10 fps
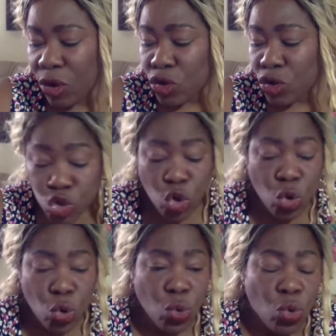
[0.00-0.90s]

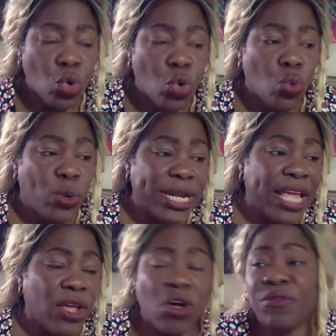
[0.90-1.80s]
So when
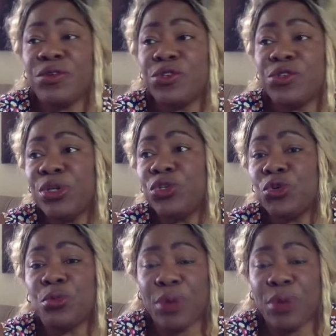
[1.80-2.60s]
I offer spiritual